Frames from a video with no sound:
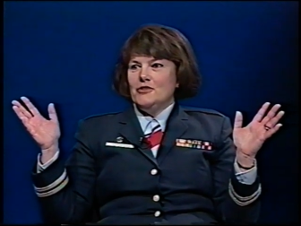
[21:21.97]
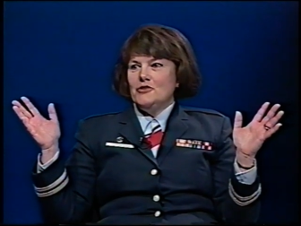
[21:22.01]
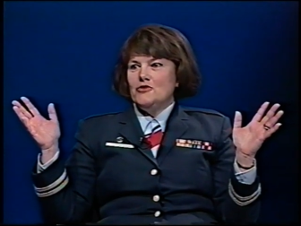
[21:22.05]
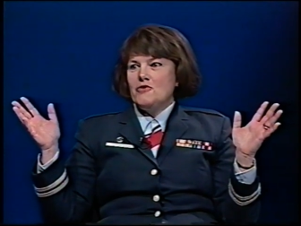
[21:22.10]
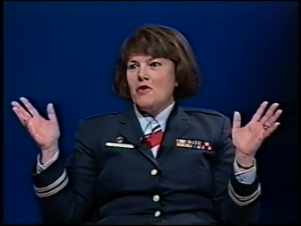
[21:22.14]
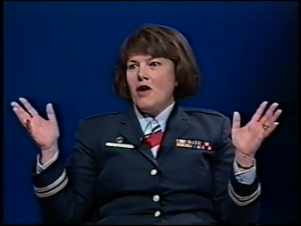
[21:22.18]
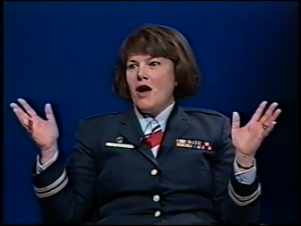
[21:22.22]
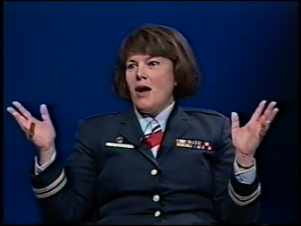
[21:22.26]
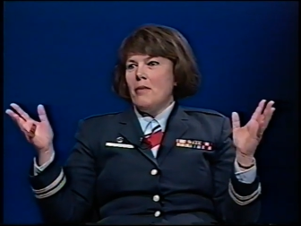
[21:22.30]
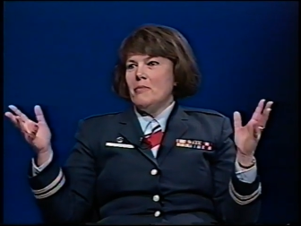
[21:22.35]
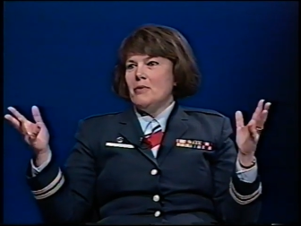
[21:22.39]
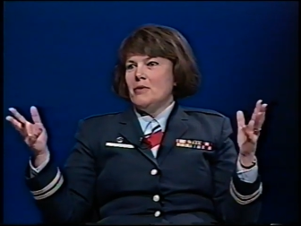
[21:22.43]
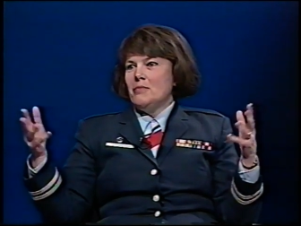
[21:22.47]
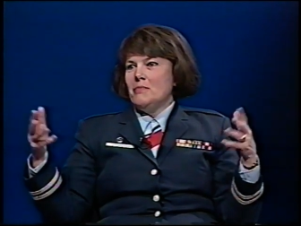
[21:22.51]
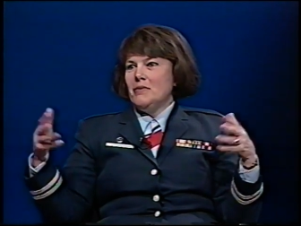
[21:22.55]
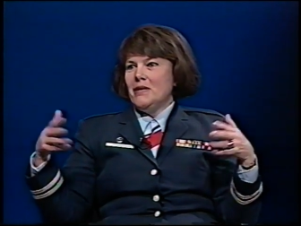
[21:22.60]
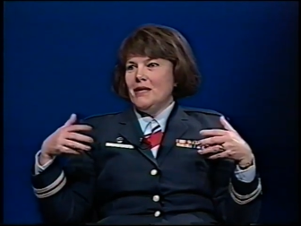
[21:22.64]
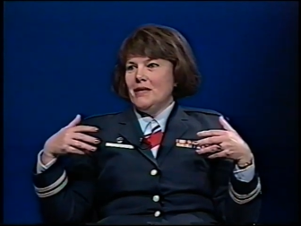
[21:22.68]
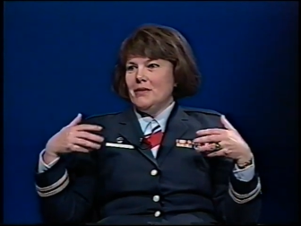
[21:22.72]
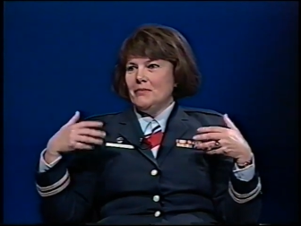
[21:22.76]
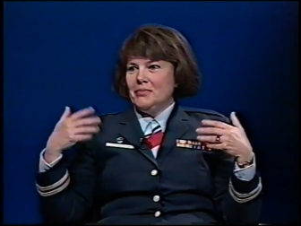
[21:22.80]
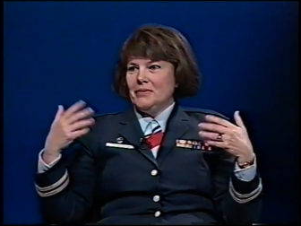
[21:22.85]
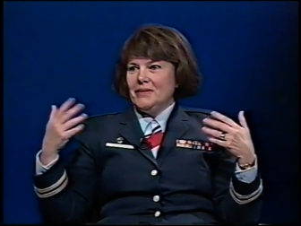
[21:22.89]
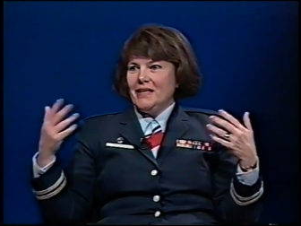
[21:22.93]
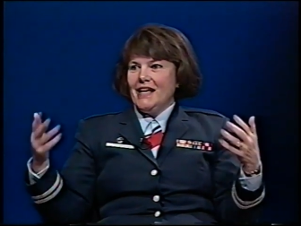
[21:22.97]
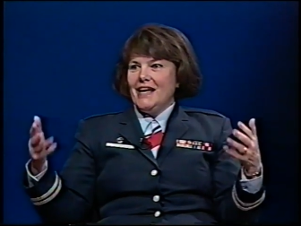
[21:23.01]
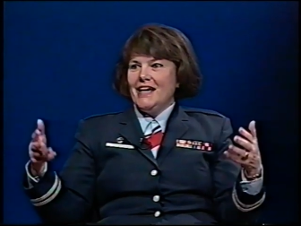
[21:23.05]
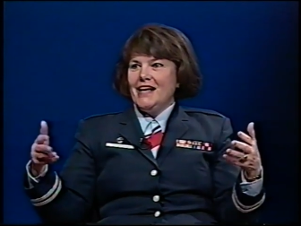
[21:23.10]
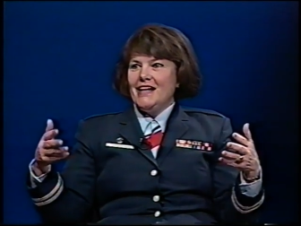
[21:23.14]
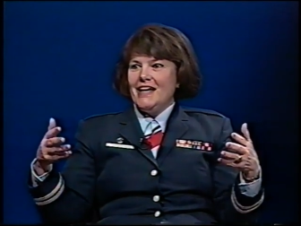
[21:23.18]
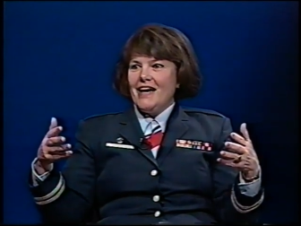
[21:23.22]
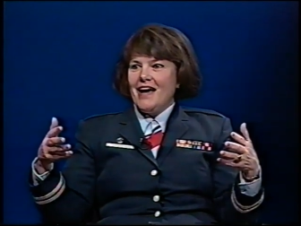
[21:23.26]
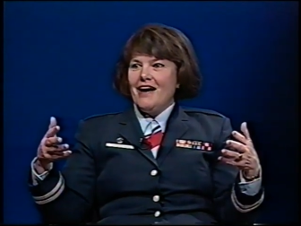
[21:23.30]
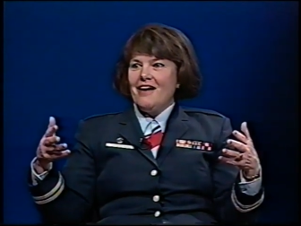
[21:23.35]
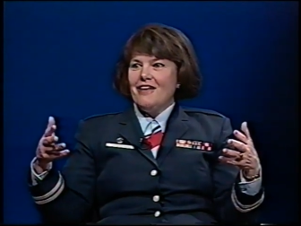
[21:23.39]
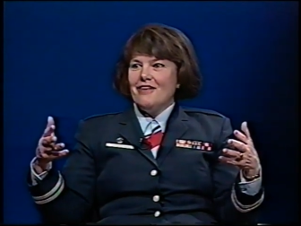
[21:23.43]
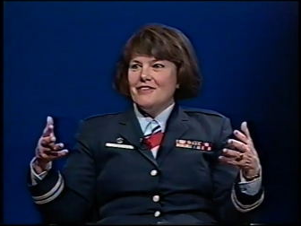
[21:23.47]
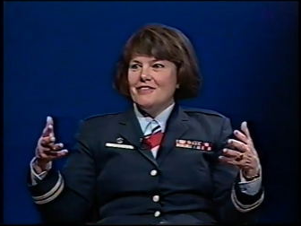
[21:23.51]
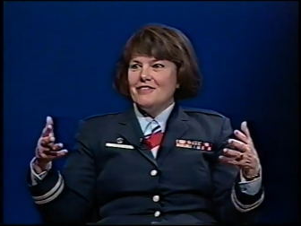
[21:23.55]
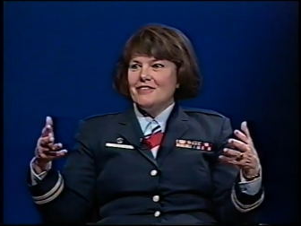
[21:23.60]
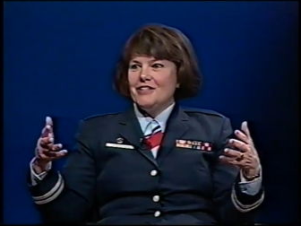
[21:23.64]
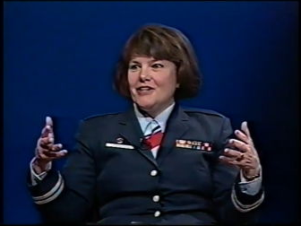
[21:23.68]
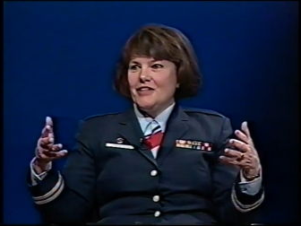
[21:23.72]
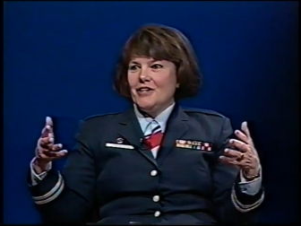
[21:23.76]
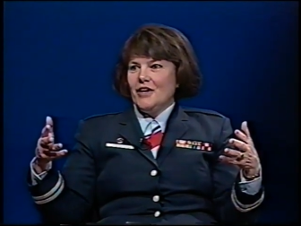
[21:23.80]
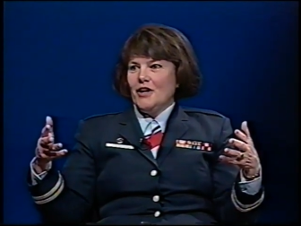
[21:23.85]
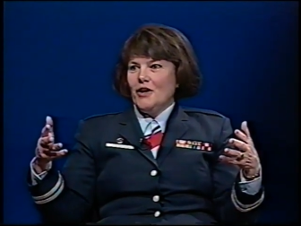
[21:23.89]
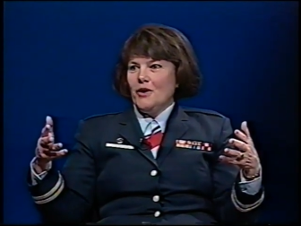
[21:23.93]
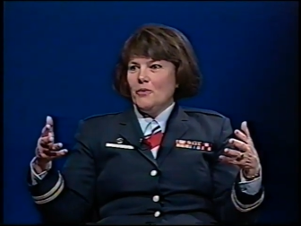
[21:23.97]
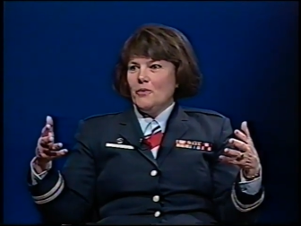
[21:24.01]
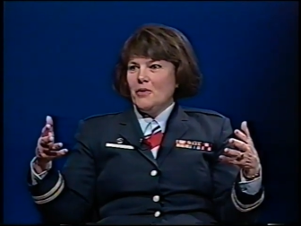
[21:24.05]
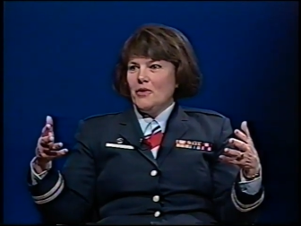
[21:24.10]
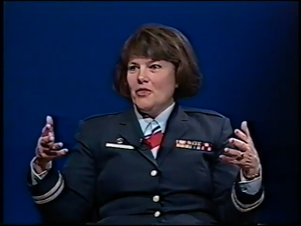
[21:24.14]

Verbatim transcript: drama being played out uh,